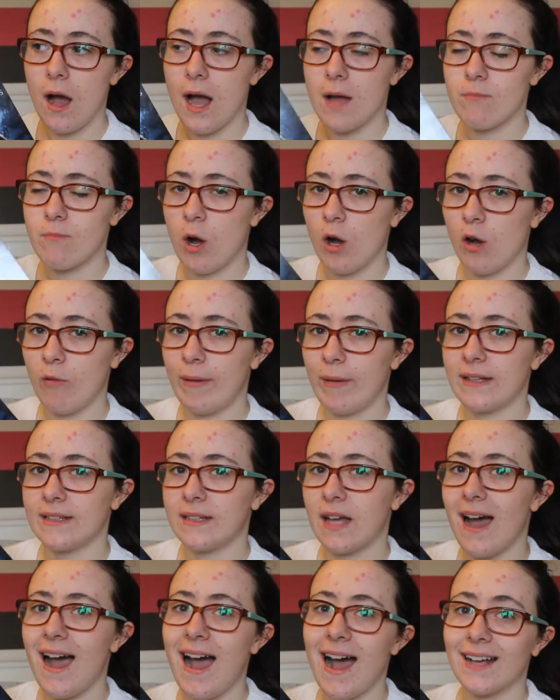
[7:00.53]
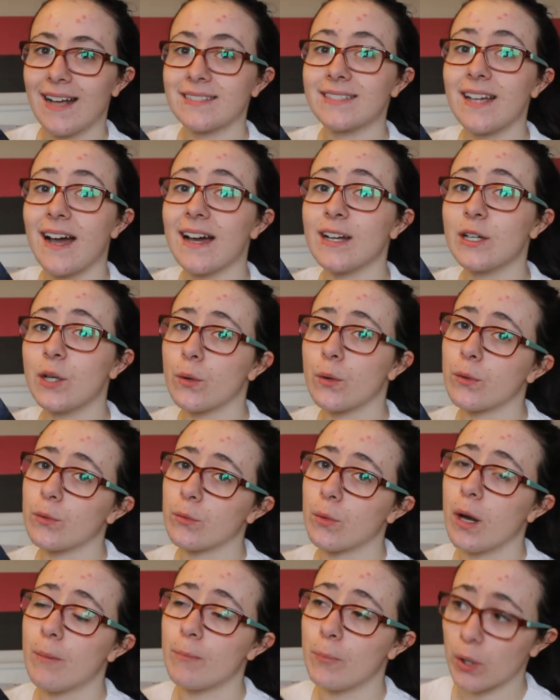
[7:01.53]
I'm hoping that as I go
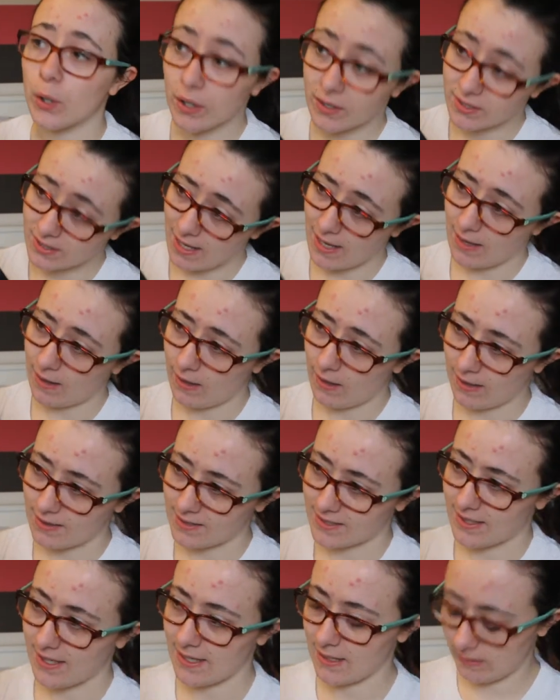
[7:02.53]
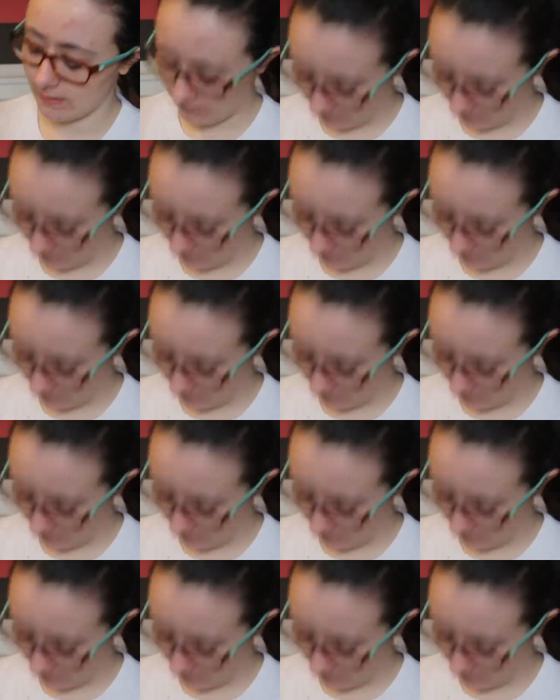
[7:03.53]
through her books, as they